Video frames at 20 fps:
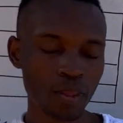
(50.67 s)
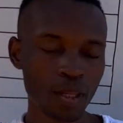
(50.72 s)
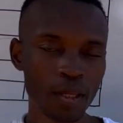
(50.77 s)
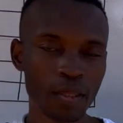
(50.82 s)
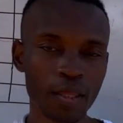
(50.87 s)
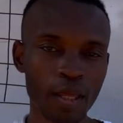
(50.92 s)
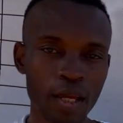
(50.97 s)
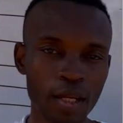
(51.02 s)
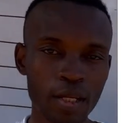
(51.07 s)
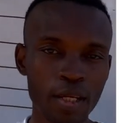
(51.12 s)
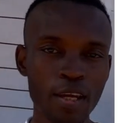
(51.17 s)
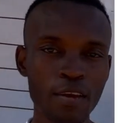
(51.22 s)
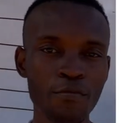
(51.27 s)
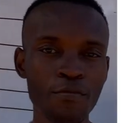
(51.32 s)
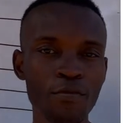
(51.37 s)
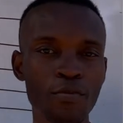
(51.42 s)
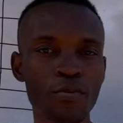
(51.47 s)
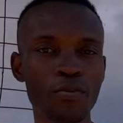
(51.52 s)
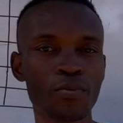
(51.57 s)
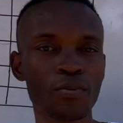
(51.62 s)
Then if
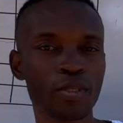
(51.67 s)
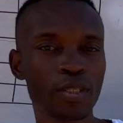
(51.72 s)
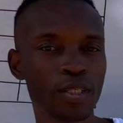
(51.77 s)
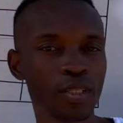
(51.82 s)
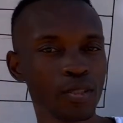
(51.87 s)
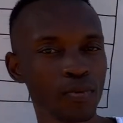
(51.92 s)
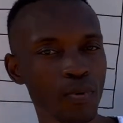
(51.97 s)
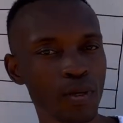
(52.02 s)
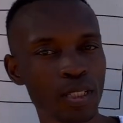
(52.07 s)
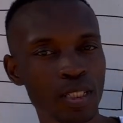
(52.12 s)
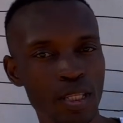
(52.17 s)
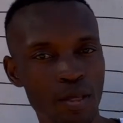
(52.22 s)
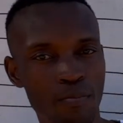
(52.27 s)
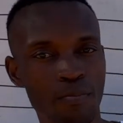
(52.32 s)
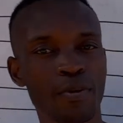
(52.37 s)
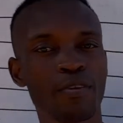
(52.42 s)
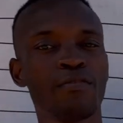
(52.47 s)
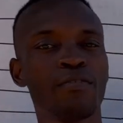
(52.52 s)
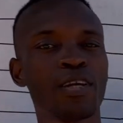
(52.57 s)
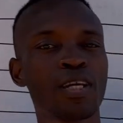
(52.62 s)
you didn't watch the
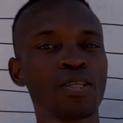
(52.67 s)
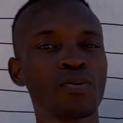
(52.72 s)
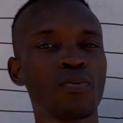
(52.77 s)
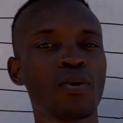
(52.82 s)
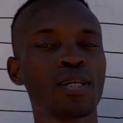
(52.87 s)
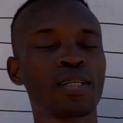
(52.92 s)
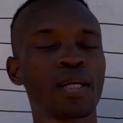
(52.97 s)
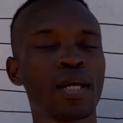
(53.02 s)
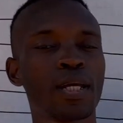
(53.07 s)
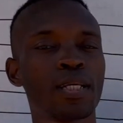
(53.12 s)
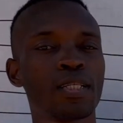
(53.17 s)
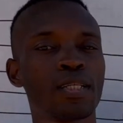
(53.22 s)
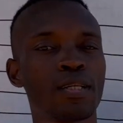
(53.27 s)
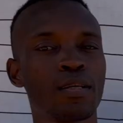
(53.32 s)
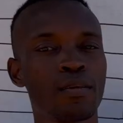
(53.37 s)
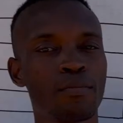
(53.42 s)
previous one, guys,